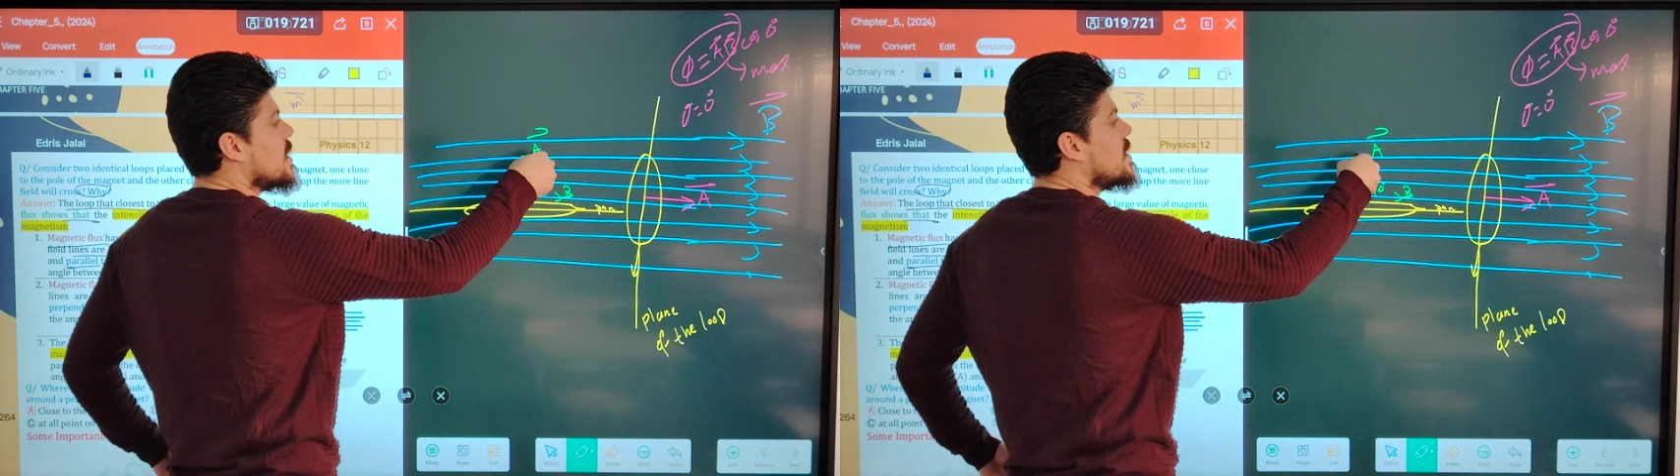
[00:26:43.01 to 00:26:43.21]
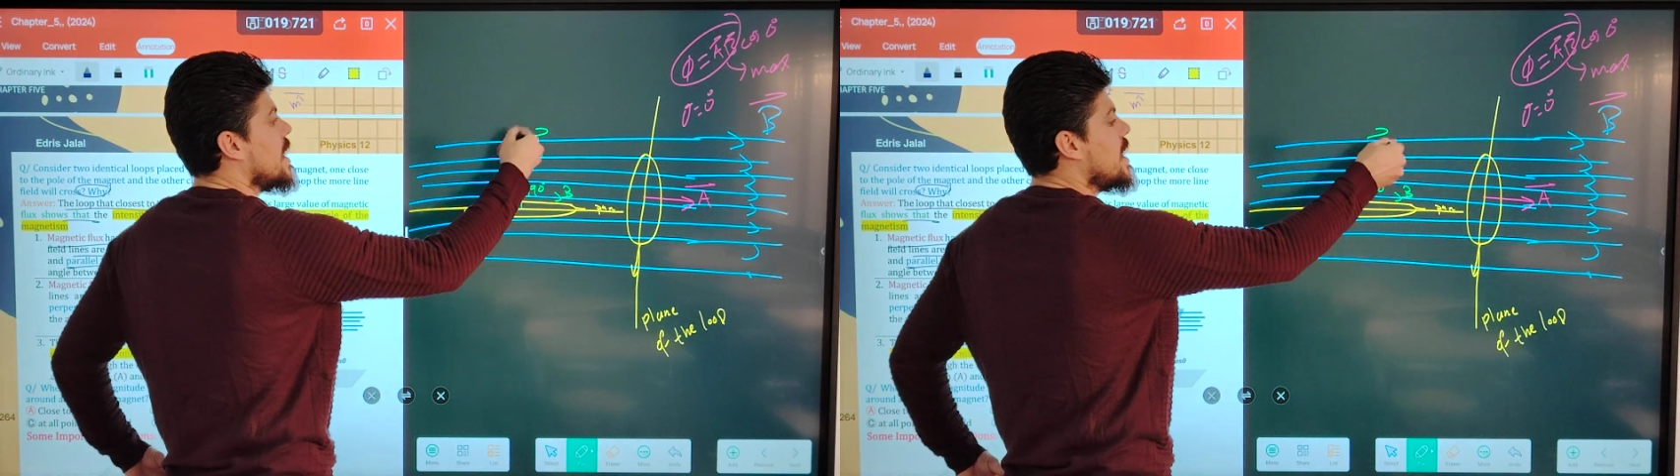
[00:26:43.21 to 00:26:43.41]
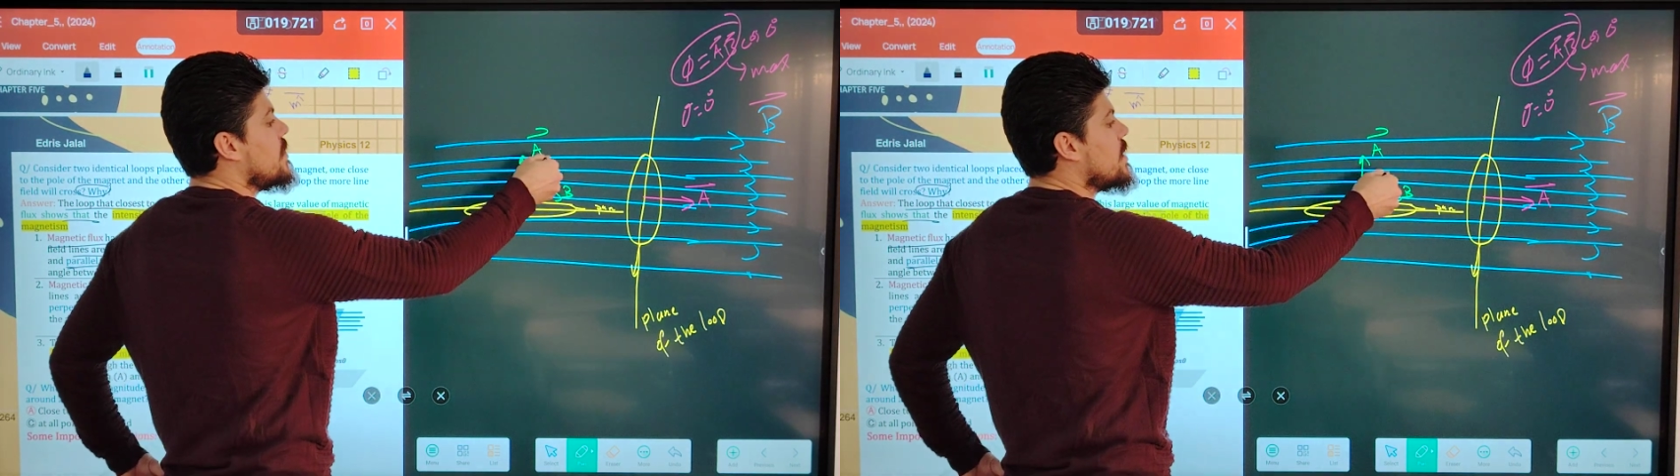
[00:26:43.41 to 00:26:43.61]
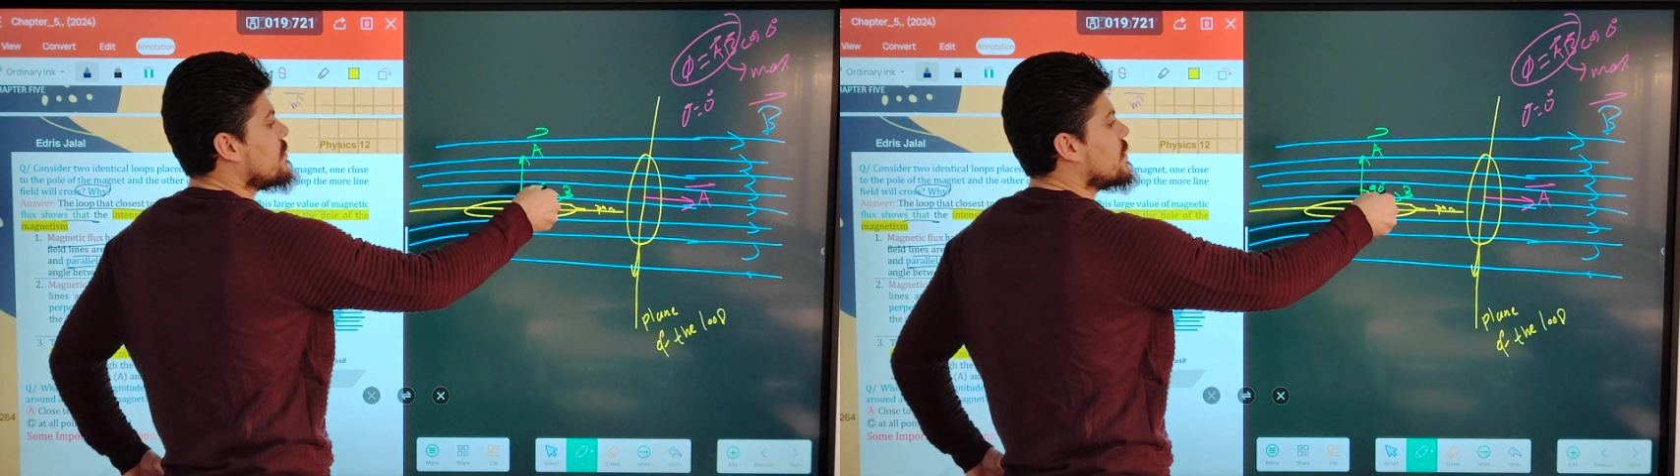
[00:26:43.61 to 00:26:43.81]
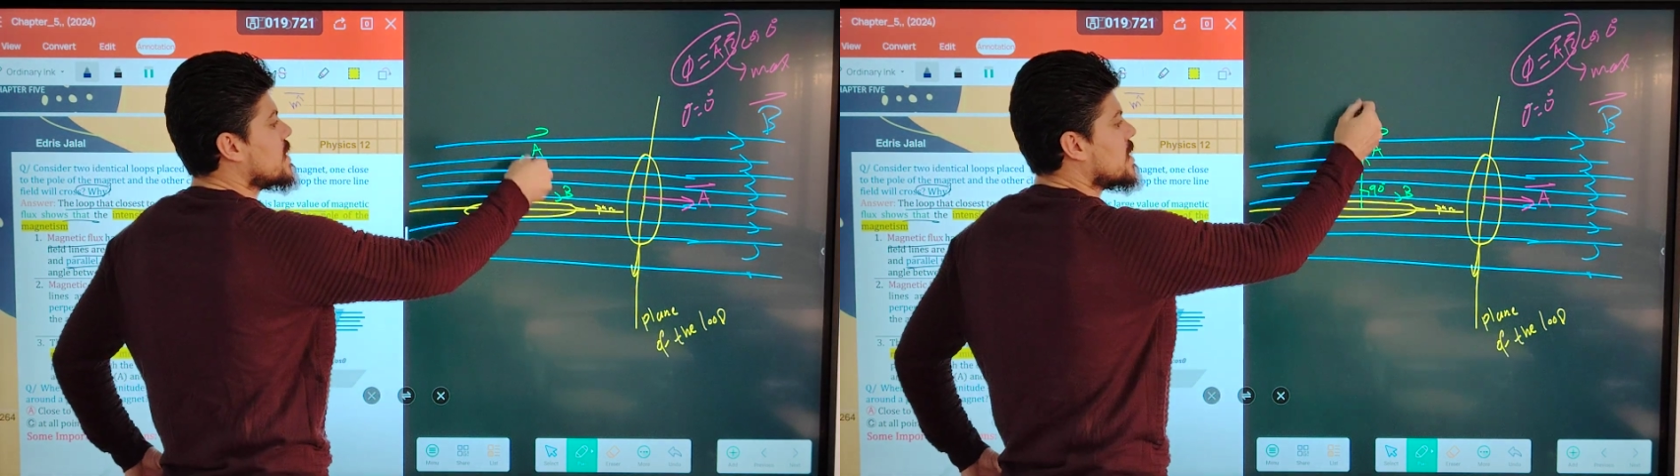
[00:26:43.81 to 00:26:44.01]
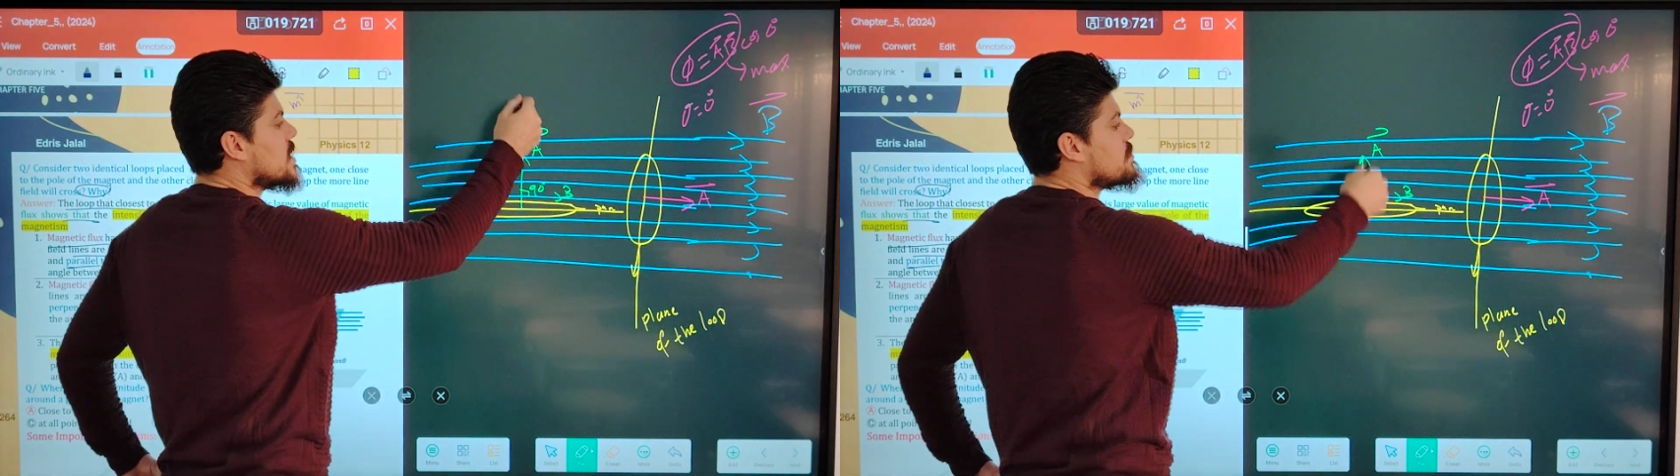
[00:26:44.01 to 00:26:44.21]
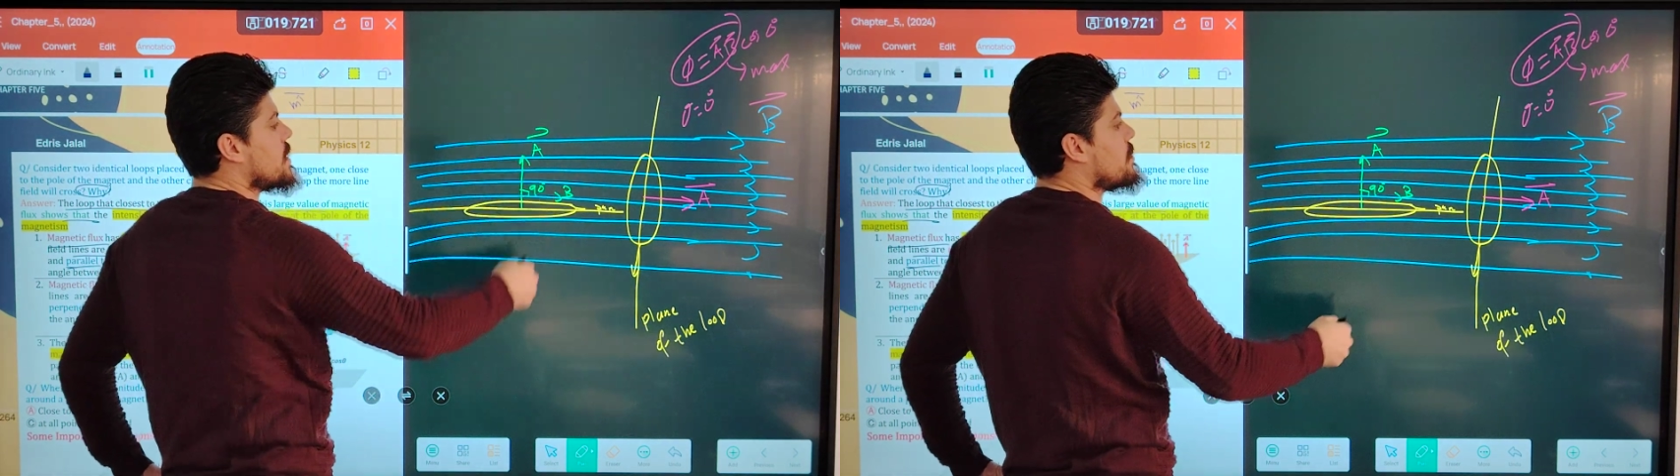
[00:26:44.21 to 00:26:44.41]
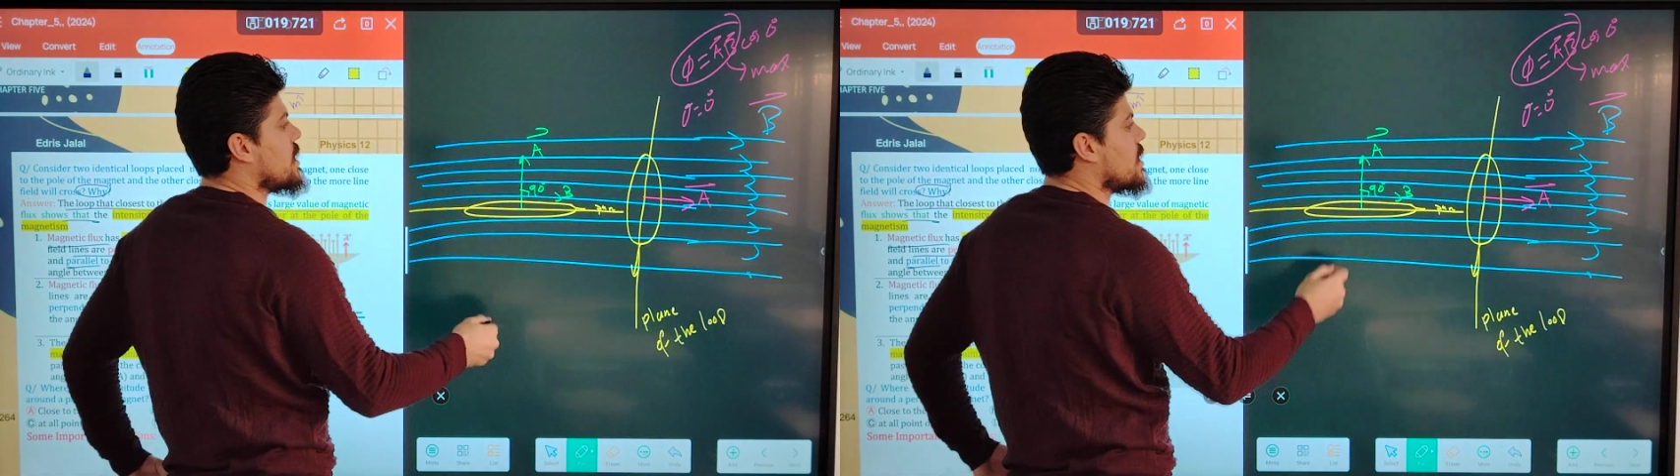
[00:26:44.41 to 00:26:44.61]
the area vector is
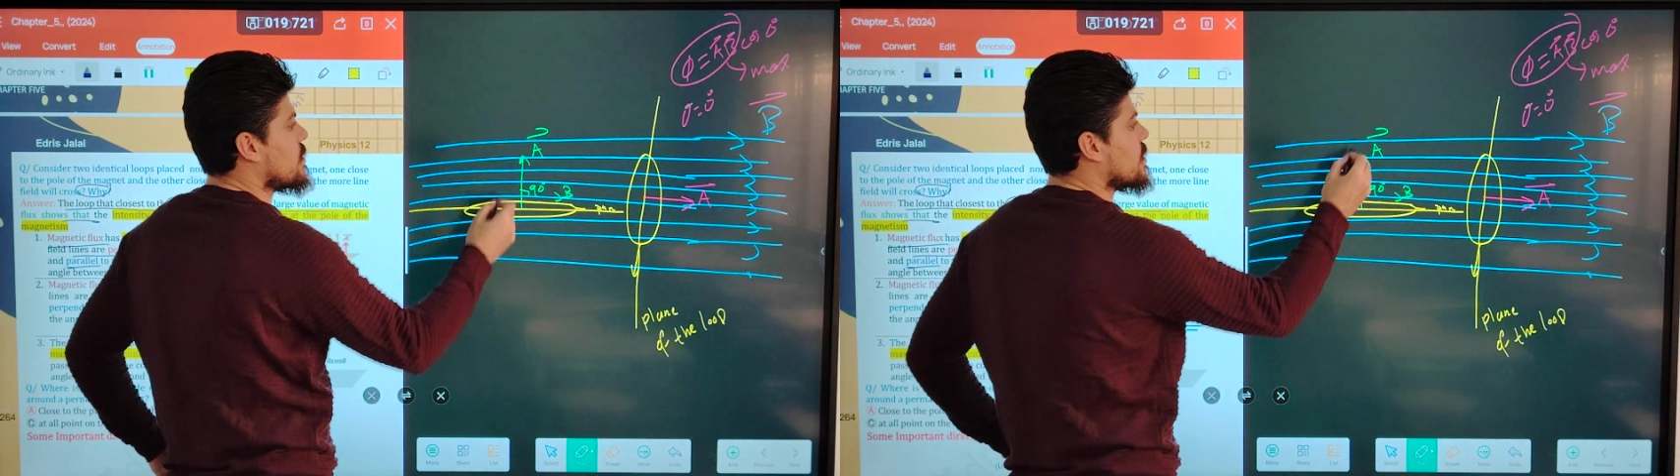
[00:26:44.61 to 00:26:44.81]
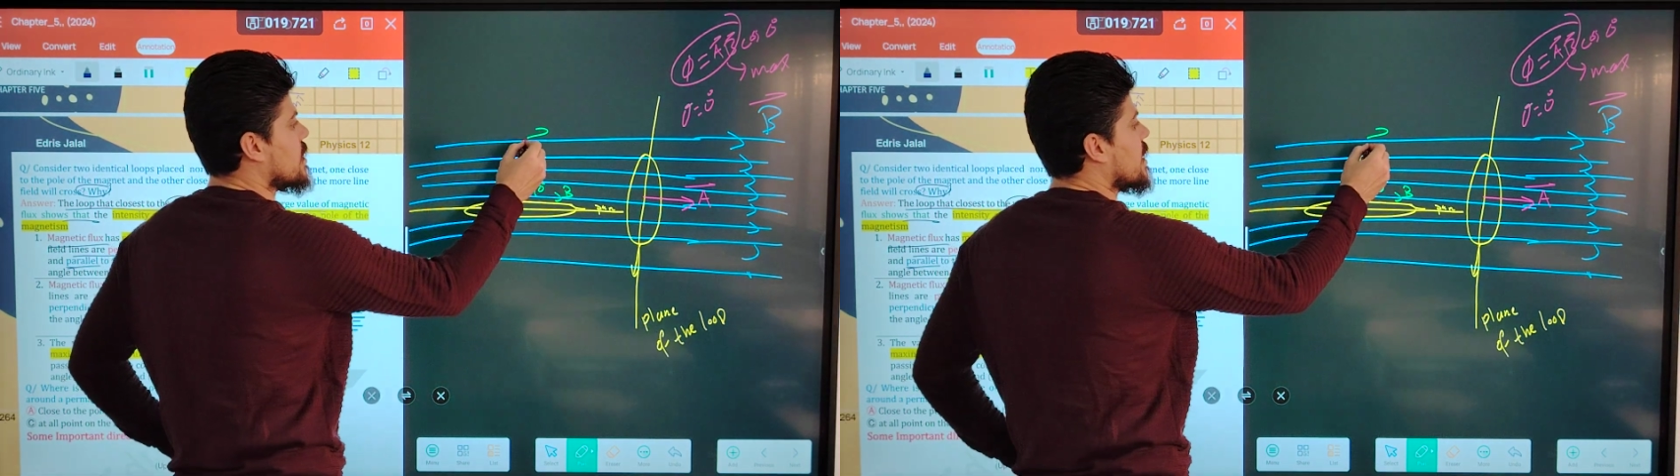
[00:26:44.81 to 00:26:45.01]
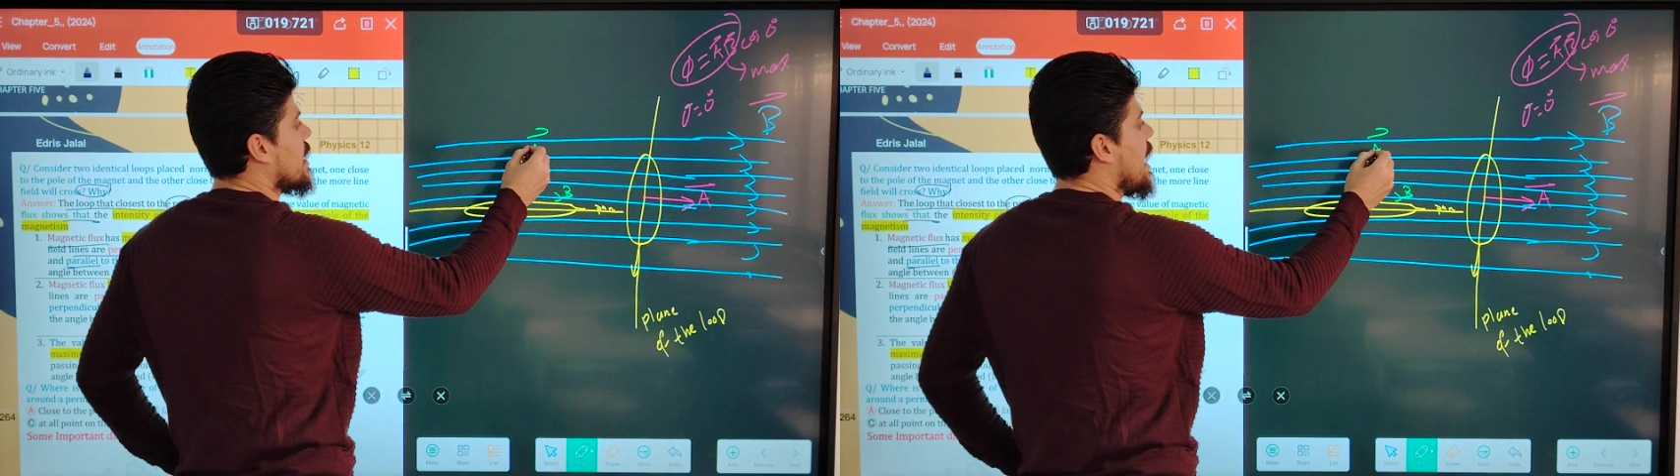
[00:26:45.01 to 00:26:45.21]
perpendicular.